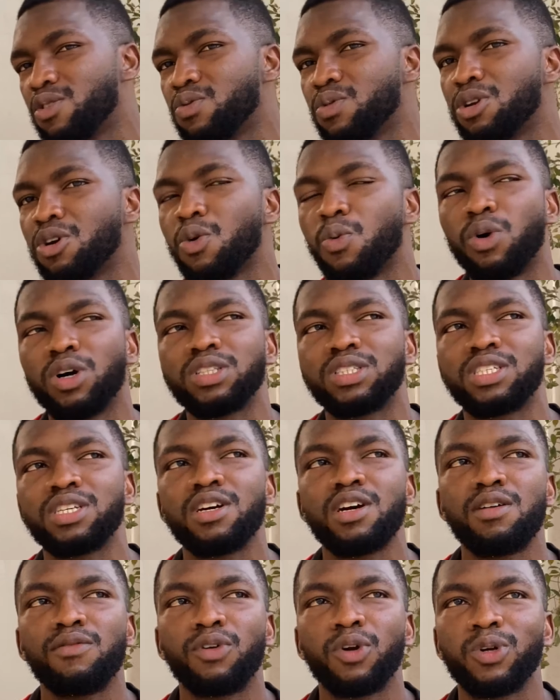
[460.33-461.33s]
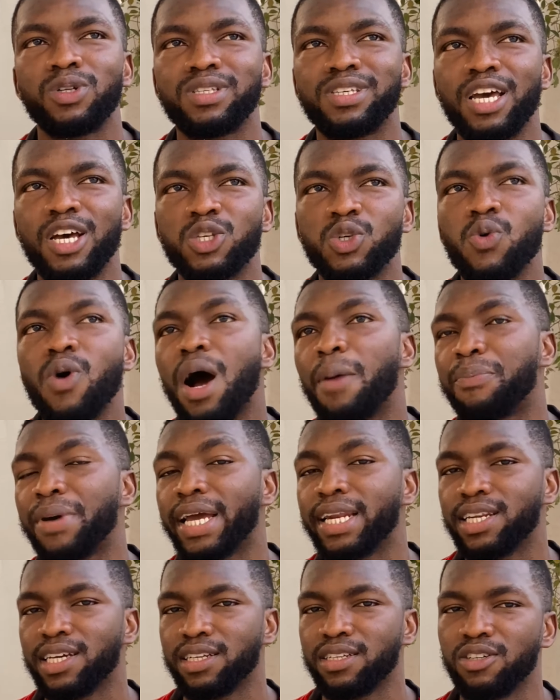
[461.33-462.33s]
We don't want volunteers who are
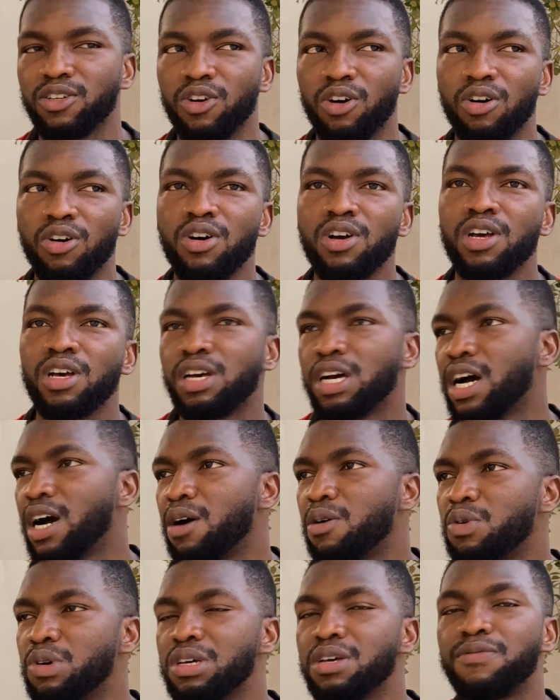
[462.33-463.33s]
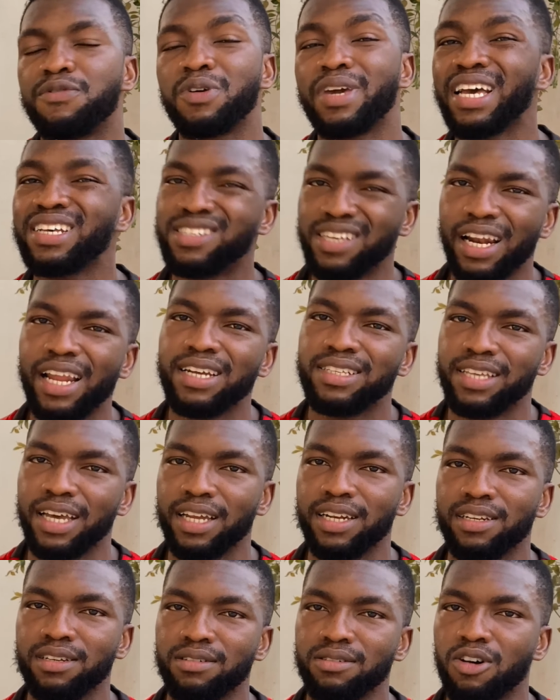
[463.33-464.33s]
pending. You know, if you get
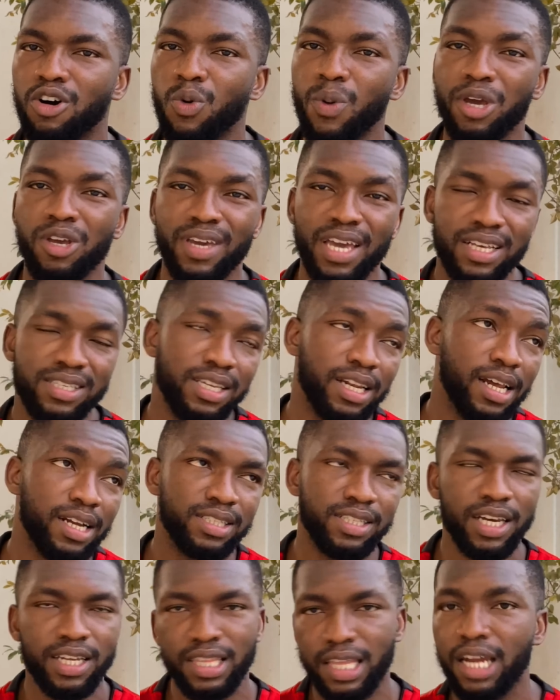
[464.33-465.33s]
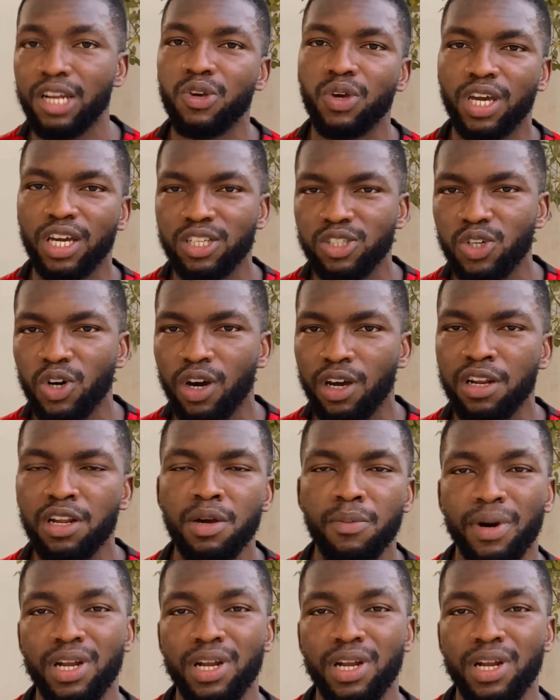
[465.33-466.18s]
selected, or when you get selected, then you can join.